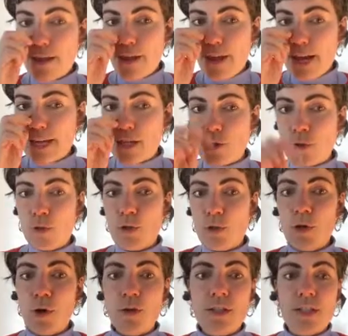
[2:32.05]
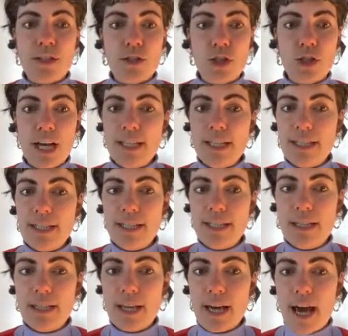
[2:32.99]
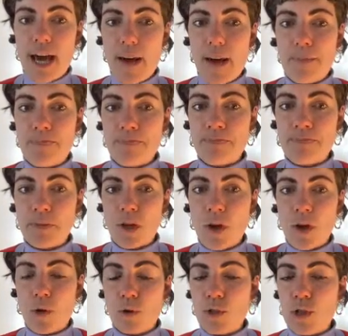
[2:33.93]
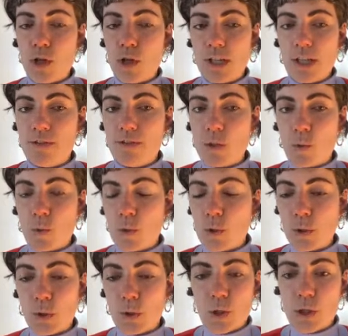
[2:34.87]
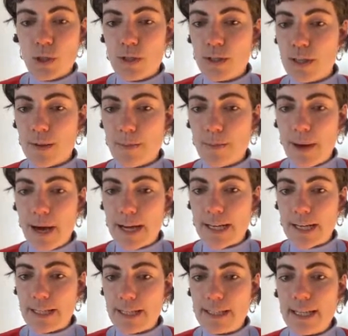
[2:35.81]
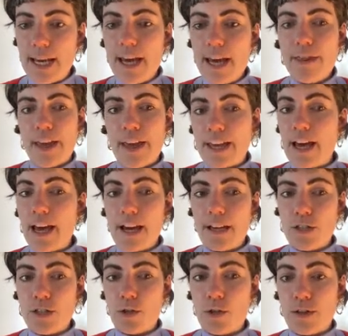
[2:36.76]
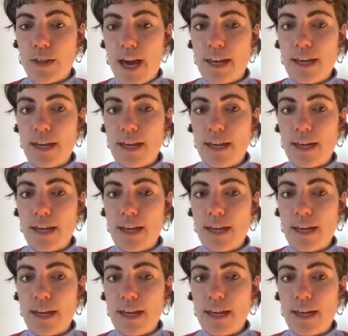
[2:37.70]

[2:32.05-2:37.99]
They do not suggest alternatives or solutions to the parties. They can't do that.